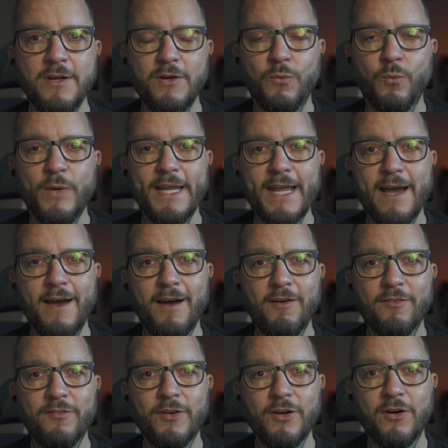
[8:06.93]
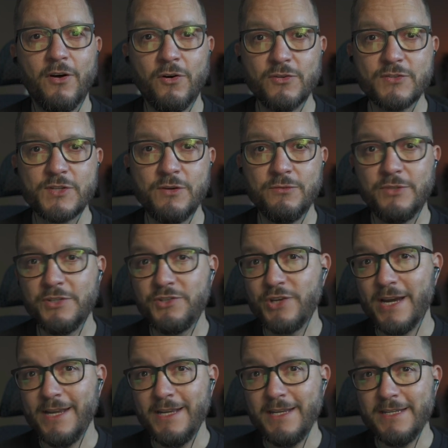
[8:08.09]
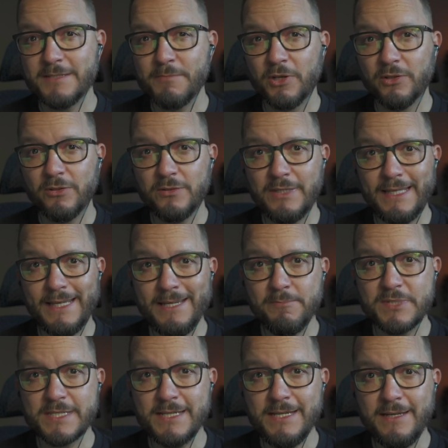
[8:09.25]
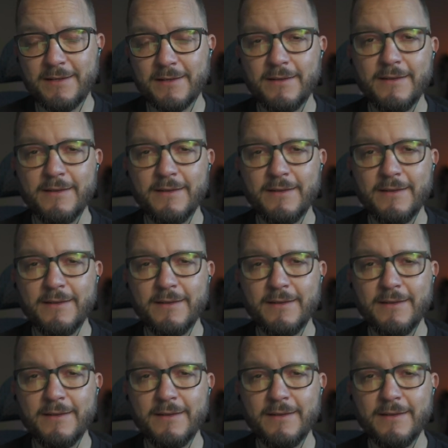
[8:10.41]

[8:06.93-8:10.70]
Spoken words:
We have also the Chinese model DeepSeek.